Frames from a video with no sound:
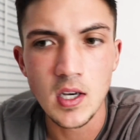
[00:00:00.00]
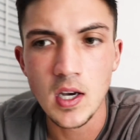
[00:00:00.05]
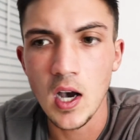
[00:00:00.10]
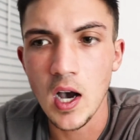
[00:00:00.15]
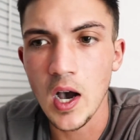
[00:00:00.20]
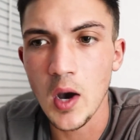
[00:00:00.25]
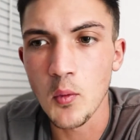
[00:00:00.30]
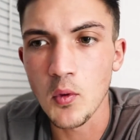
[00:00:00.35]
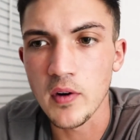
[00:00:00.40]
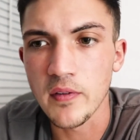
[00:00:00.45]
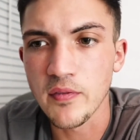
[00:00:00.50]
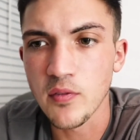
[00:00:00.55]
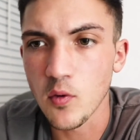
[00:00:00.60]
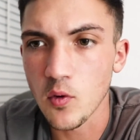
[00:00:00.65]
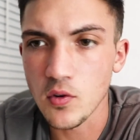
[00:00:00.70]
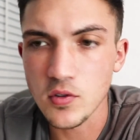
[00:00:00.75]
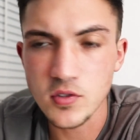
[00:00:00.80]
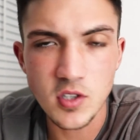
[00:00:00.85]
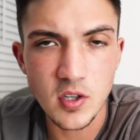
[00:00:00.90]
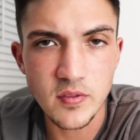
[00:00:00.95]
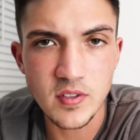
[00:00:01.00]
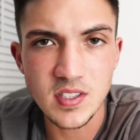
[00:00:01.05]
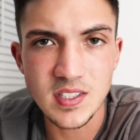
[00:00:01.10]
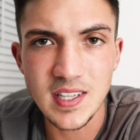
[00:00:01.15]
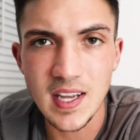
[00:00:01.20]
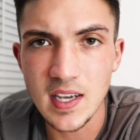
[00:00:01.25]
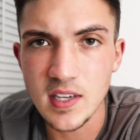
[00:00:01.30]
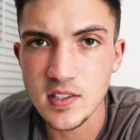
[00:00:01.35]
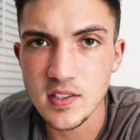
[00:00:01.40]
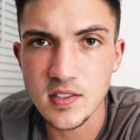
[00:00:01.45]
We're a full service
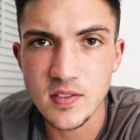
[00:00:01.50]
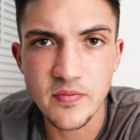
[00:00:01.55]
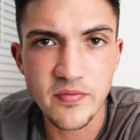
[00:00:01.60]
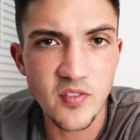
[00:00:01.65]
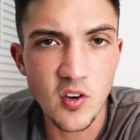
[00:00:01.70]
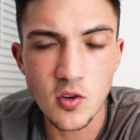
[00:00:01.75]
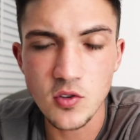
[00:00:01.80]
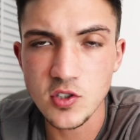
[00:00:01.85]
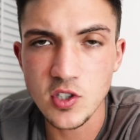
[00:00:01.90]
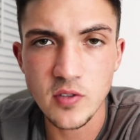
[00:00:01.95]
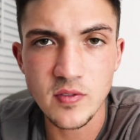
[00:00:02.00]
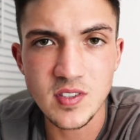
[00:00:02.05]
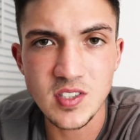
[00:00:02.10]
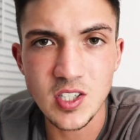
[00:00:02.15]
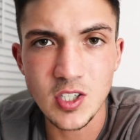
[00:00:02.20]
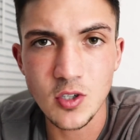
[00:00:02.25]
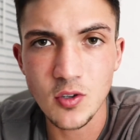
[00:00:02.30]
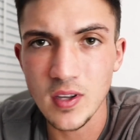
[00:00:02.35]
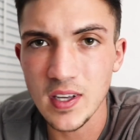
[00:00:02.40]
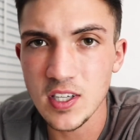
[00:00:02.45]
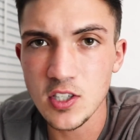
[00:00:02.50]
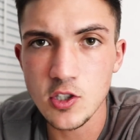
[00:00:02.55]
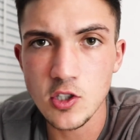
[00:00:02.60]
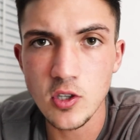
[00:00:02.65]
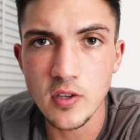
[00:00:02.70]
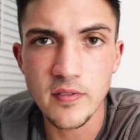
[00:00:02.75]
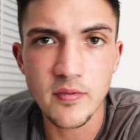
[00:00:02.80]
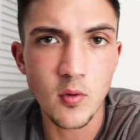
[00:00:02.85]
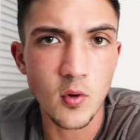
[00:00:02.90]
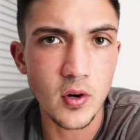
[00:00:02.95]
digital
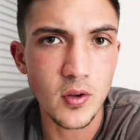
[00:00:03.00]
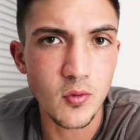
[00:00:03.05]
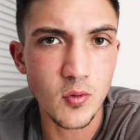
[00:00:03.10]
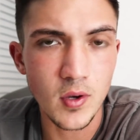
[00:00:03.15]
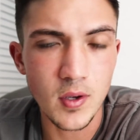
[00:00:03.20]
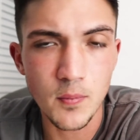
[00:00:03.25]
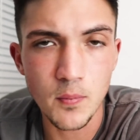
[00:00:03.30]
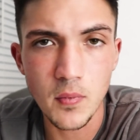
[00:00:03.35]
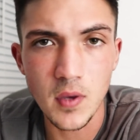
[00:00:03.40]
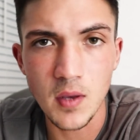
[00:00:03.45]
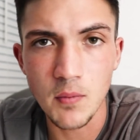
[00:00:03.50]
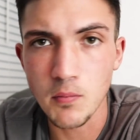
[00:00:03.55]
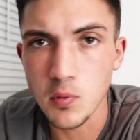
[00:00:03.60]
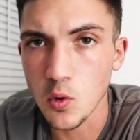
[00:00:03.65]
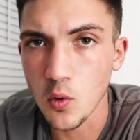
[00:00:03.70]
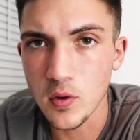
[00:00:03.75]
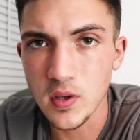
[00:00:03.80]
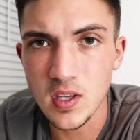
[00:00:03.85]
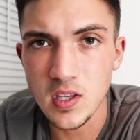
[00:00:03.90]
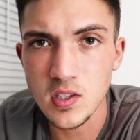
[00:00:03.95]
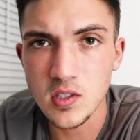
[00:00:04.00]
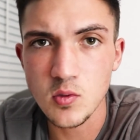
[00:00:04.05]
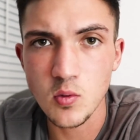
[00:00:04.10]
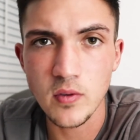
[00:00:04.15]
agency, 43 employees.